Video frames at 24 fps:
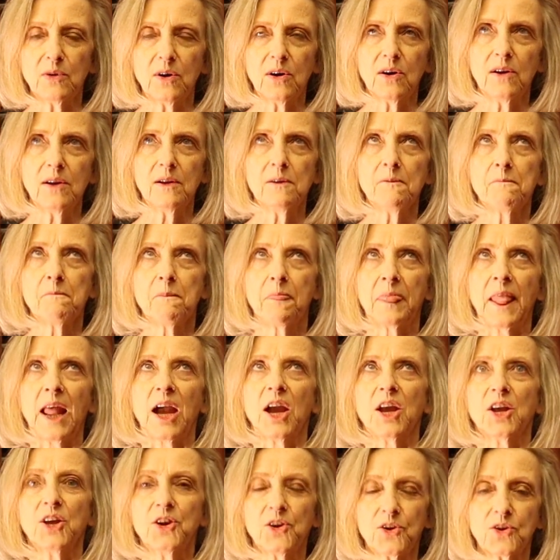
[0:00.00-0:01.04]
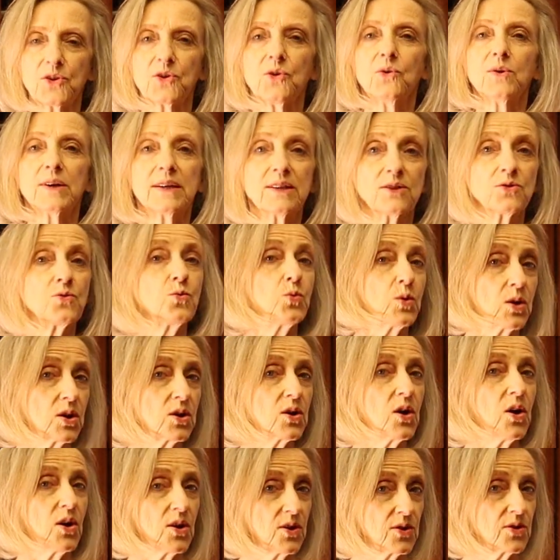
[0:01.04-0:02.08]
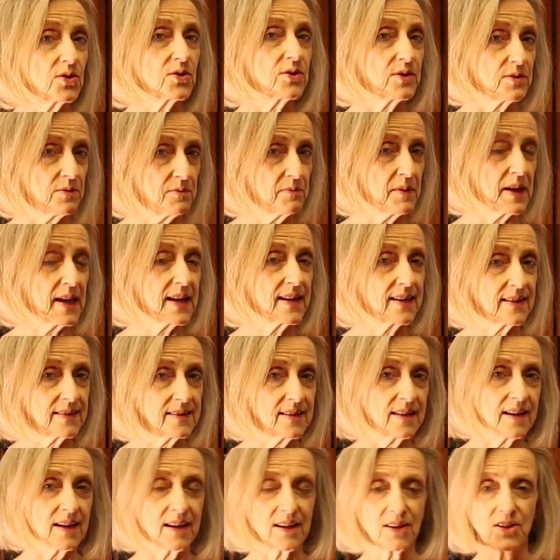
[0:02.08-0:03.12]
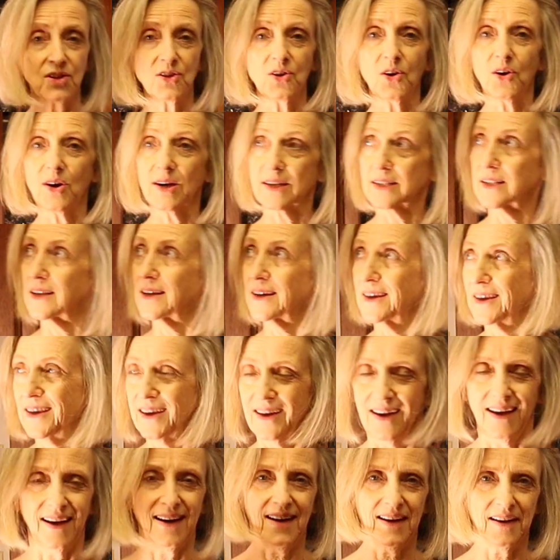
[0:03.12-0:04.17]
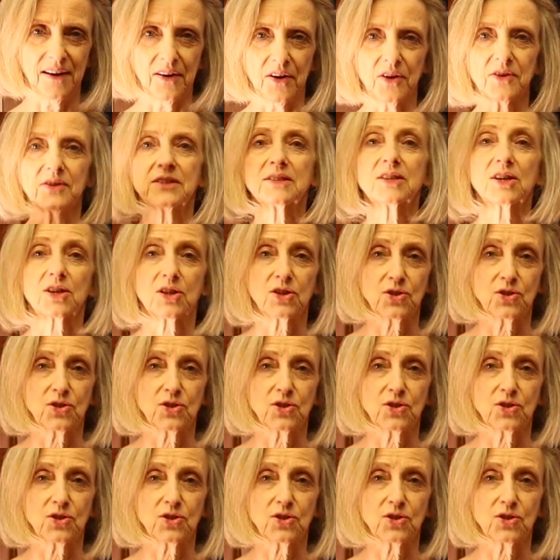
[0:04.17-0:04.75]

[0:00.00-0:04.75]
ball, you're going to work harder to make it not, or to